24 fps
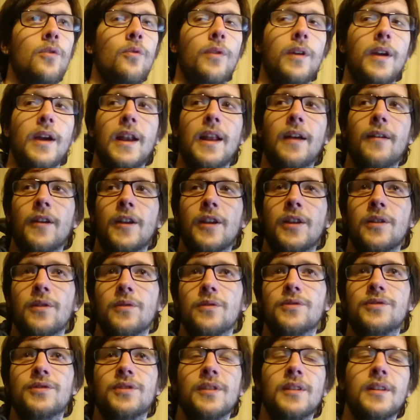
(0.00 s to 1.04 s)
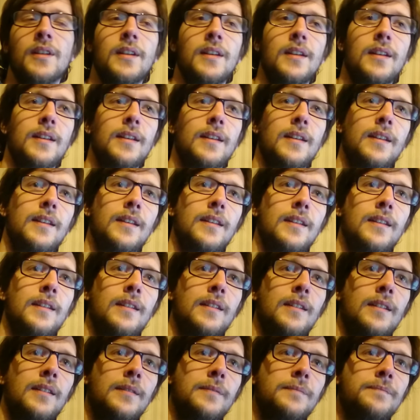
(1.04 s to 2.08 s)
we had a huge uh,
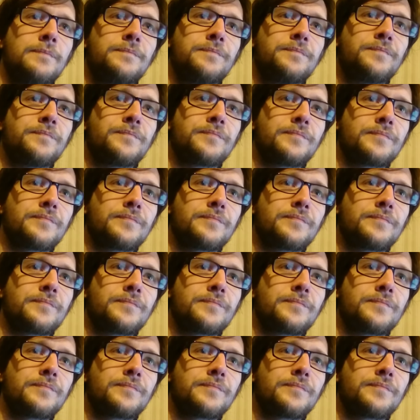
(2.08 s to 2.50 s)
um,